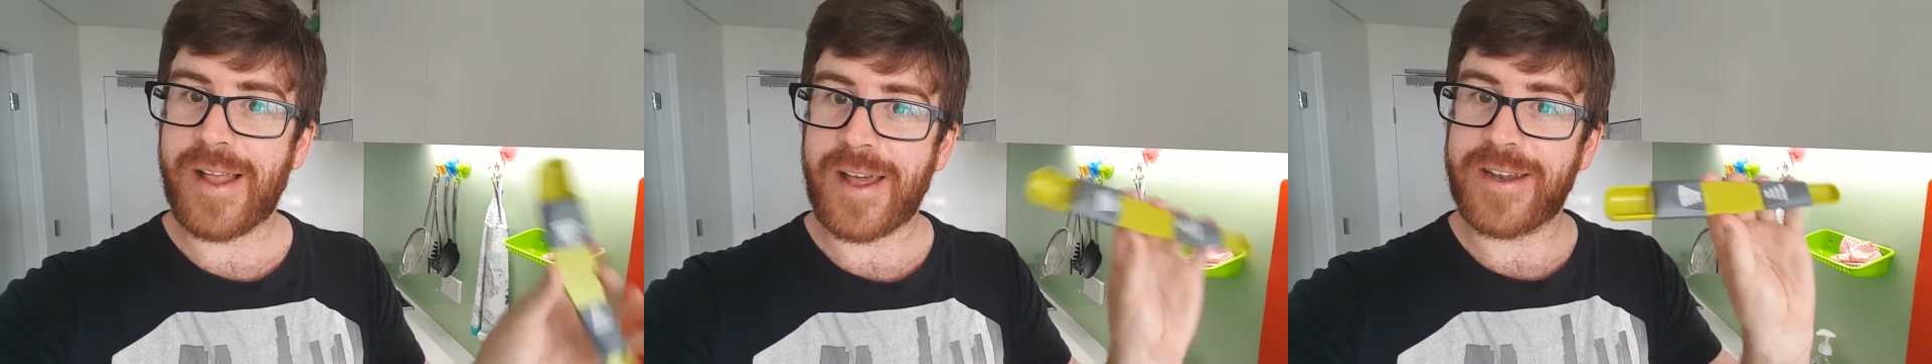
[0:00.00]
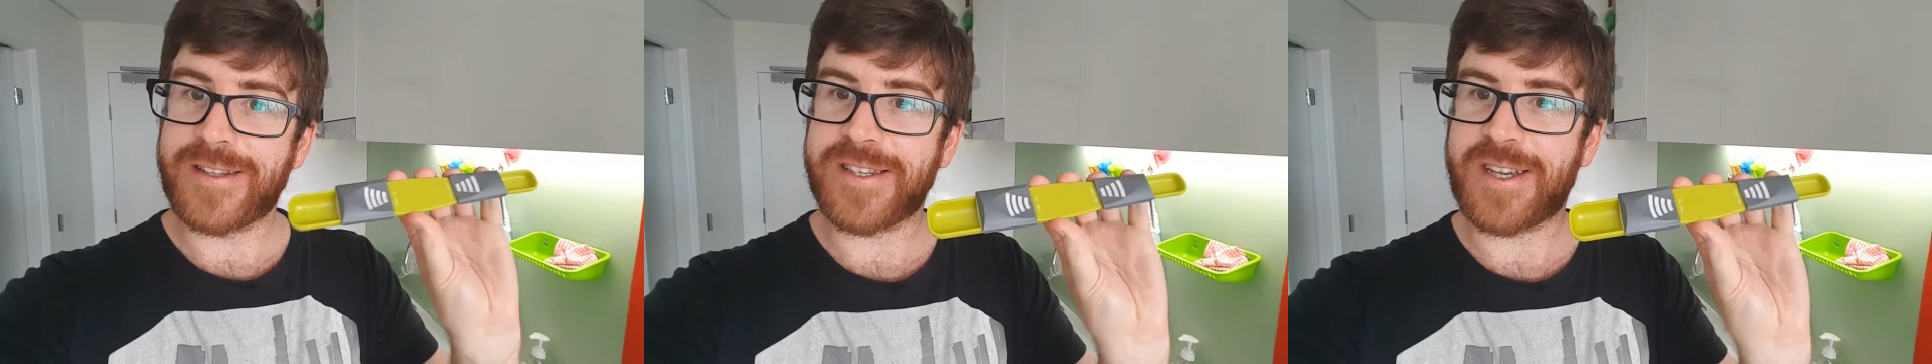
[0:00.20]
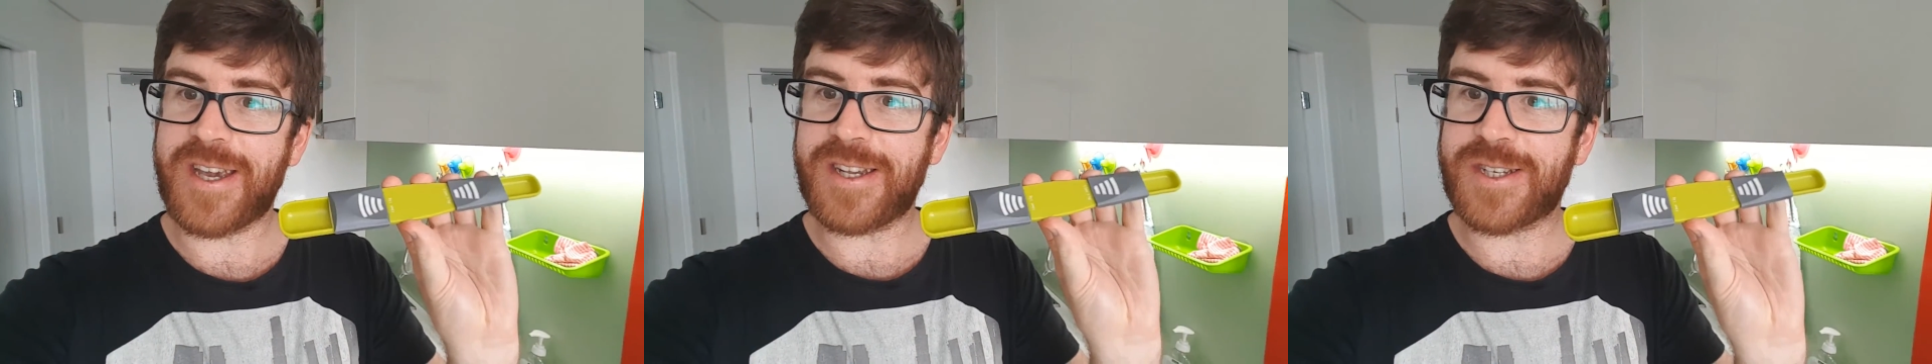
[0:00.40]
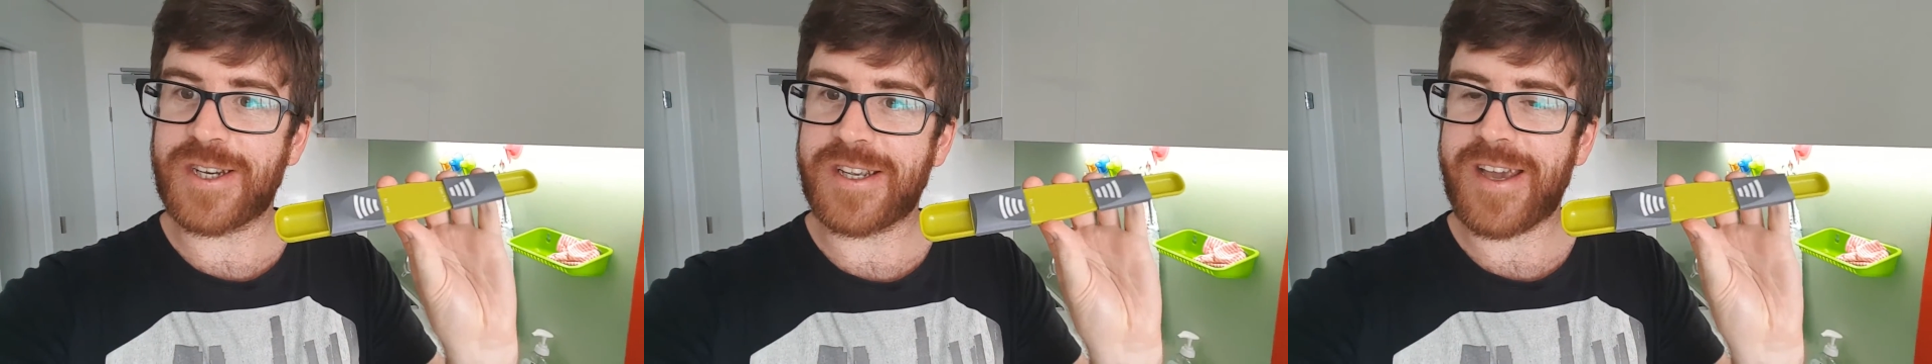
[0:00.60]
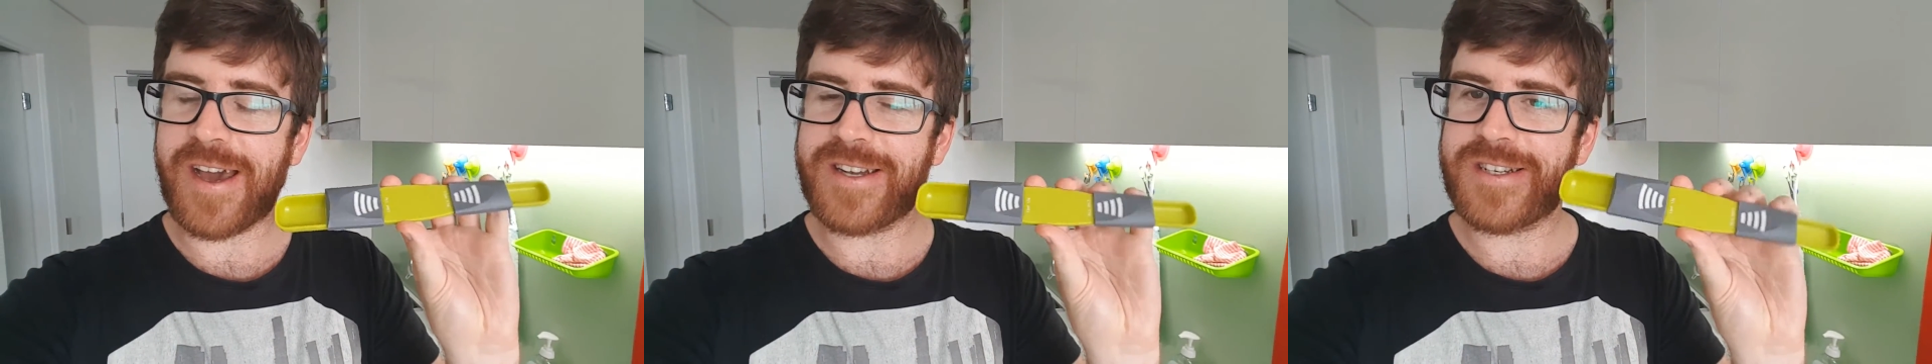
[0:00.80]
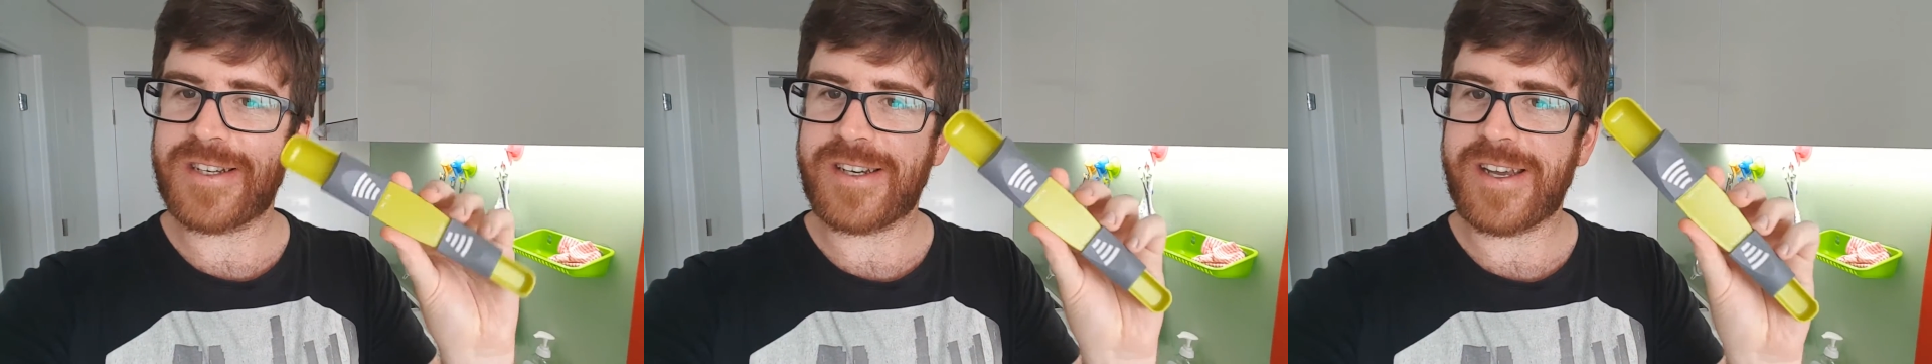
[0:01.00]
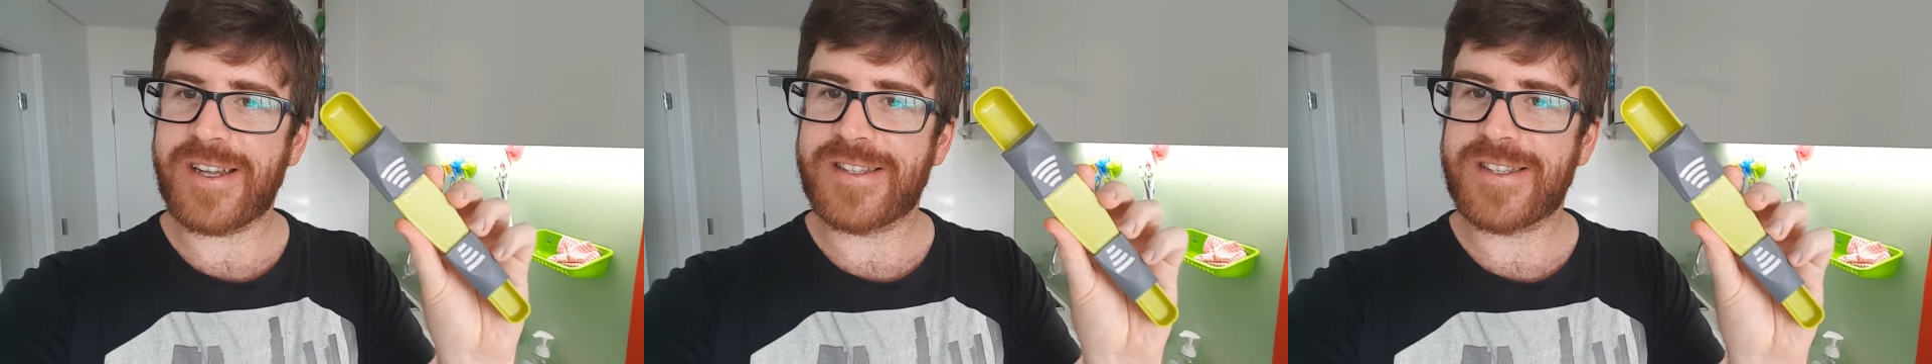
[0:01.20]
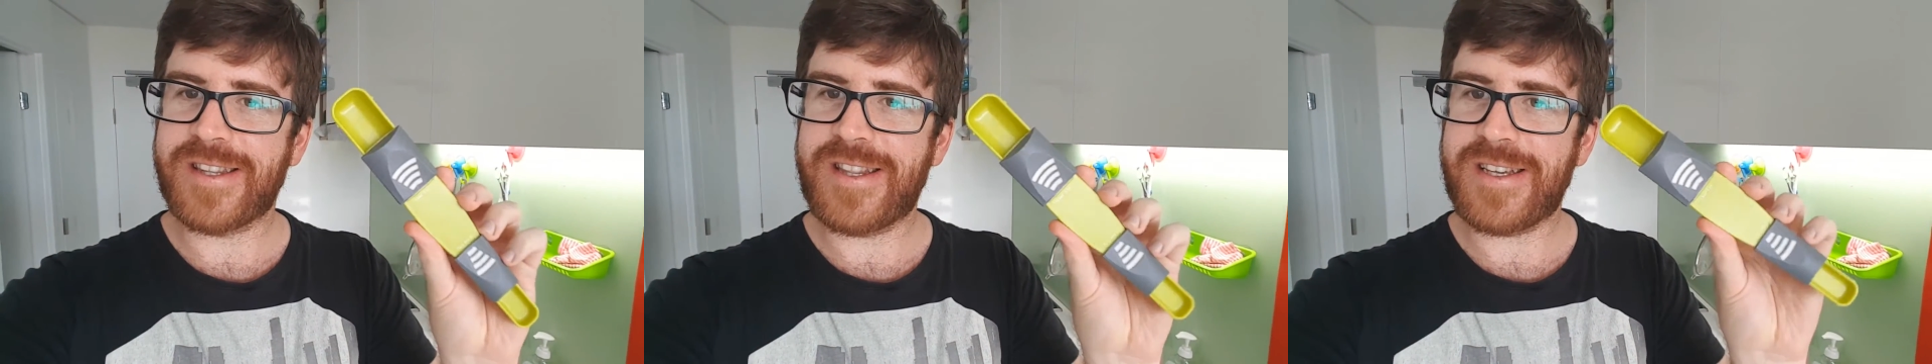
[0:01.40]
and it's a kitchen gadget.
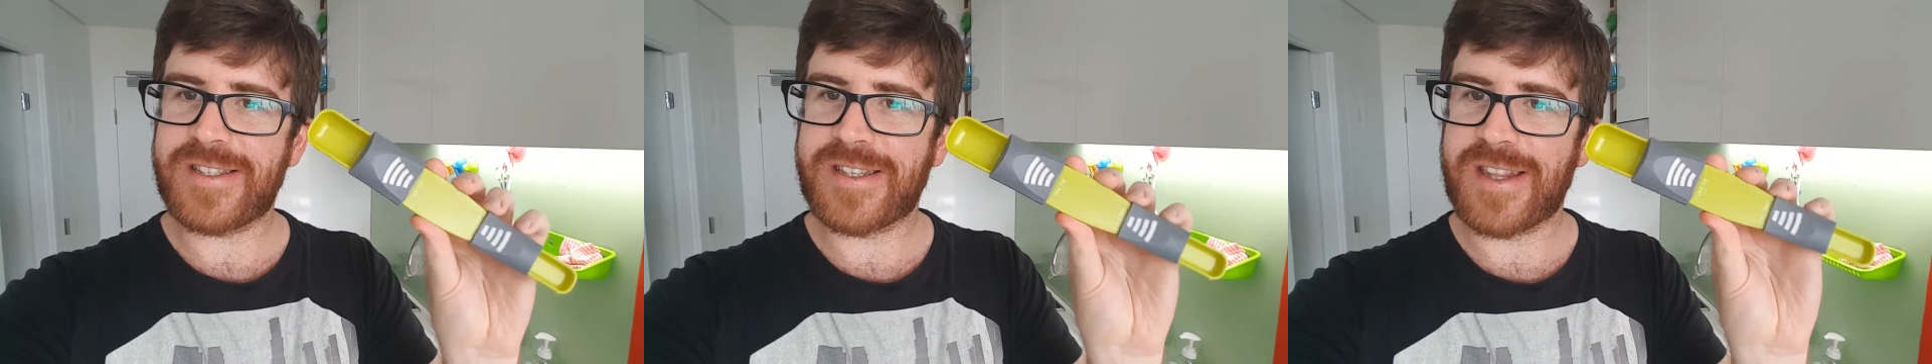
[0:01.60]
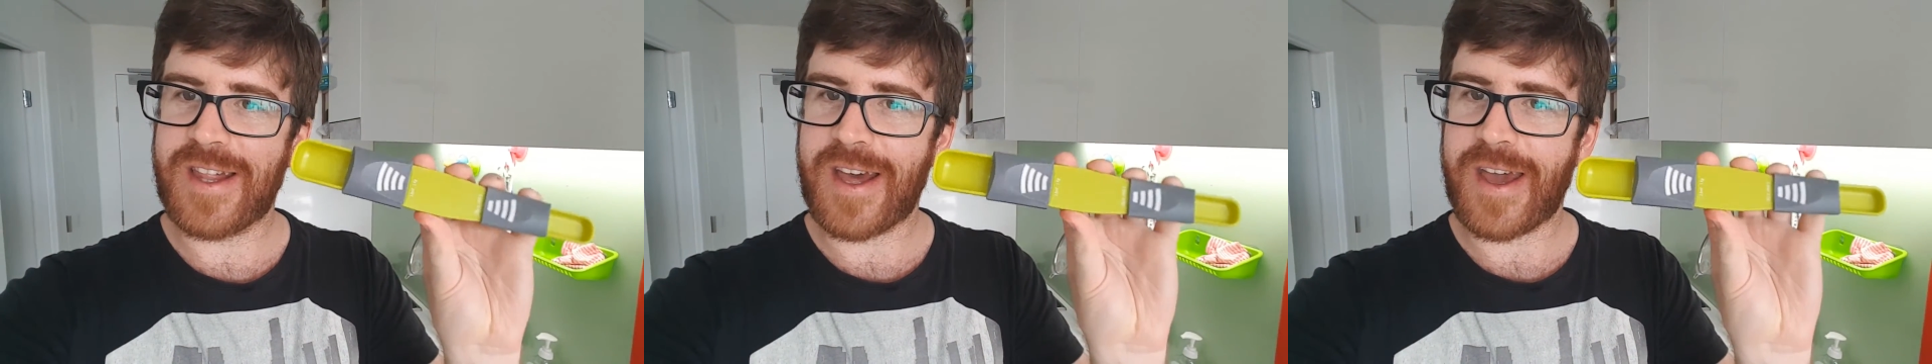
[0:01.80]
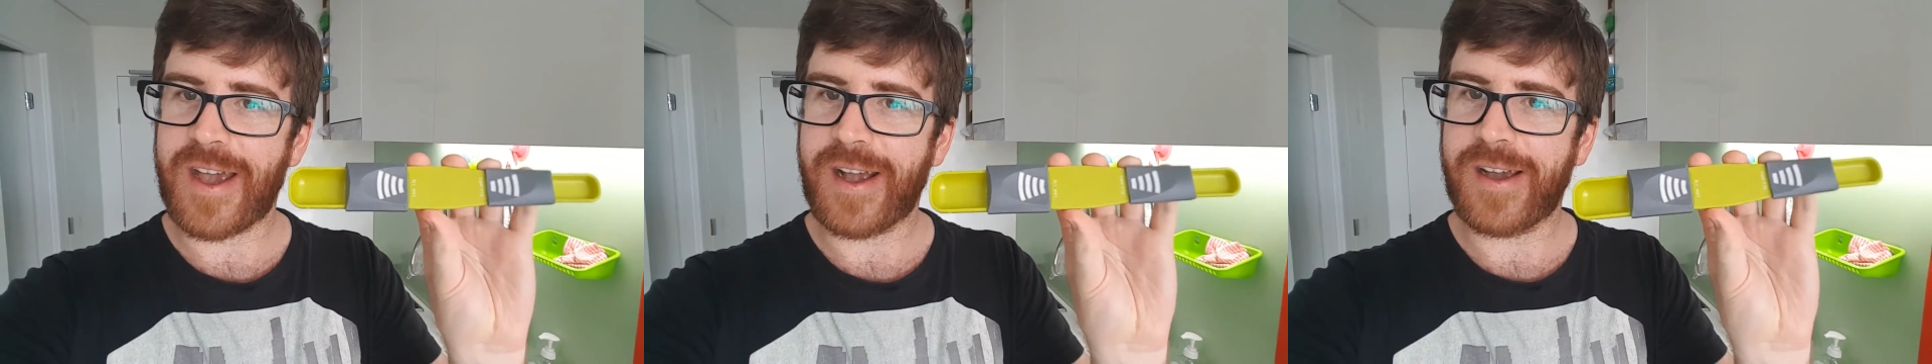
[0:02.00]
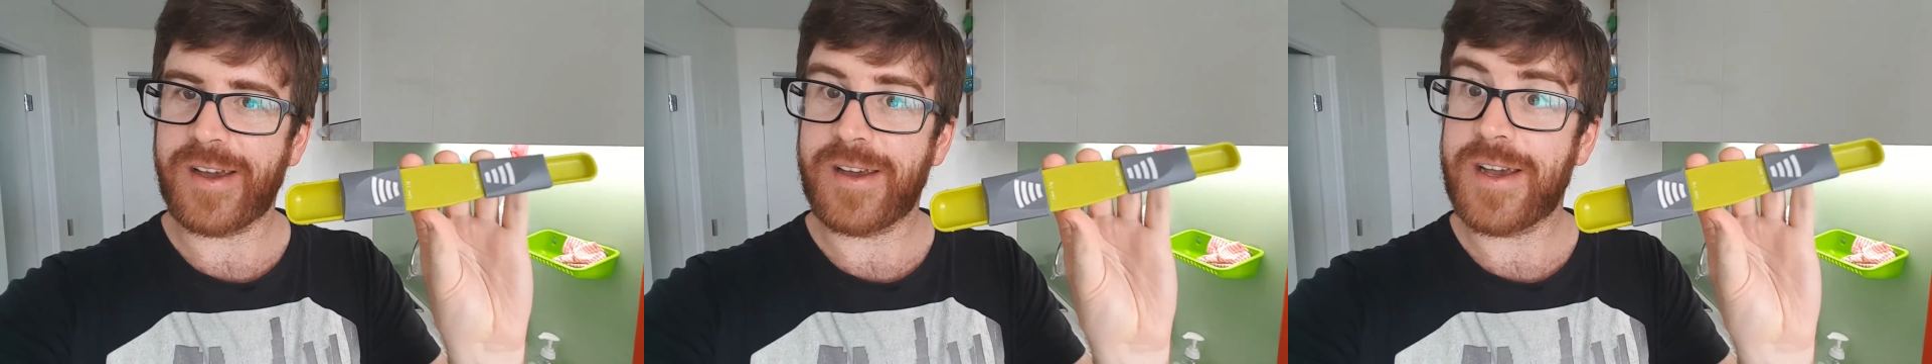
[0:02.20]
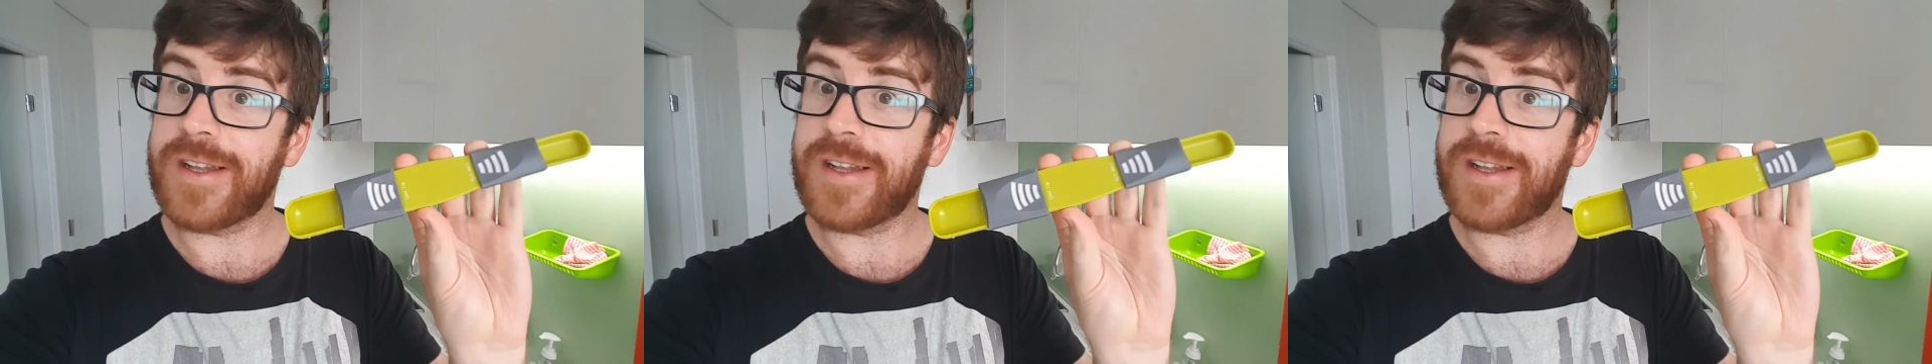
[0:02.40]
It's this thing.